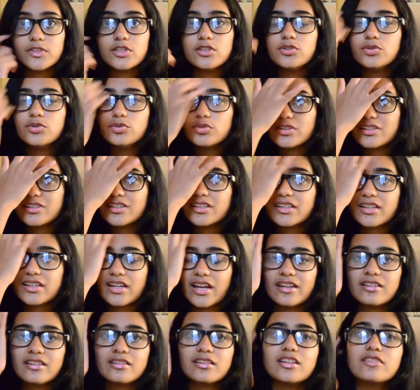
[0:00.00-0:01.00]
You
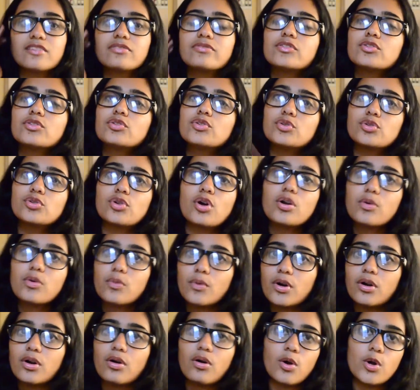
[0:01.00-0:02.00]
can, if you do not
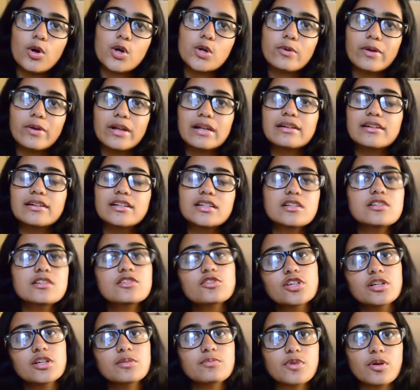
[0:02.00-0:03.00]
want all 12 glitters,
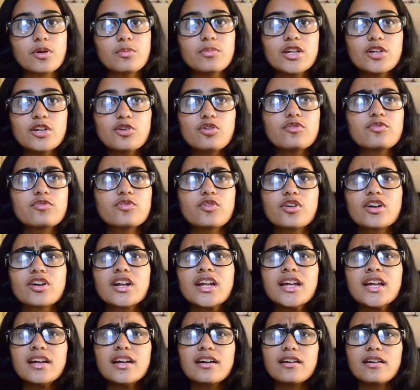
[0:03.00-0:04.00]
you can probably go for
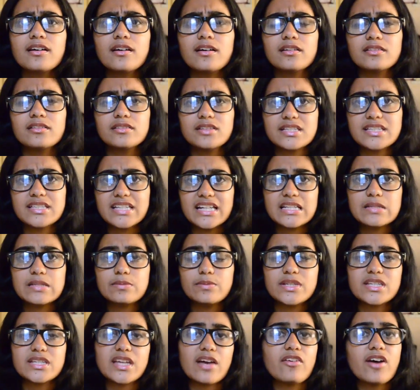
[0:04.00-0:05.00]
the sets
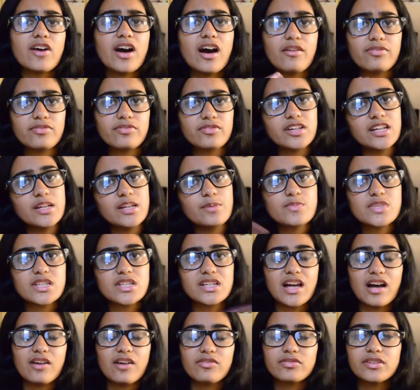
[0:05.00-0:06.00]
which have half creams and
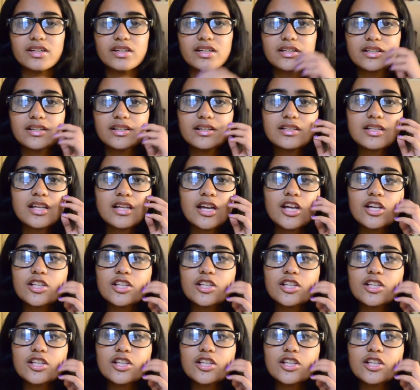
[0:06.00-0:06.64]
half glitters.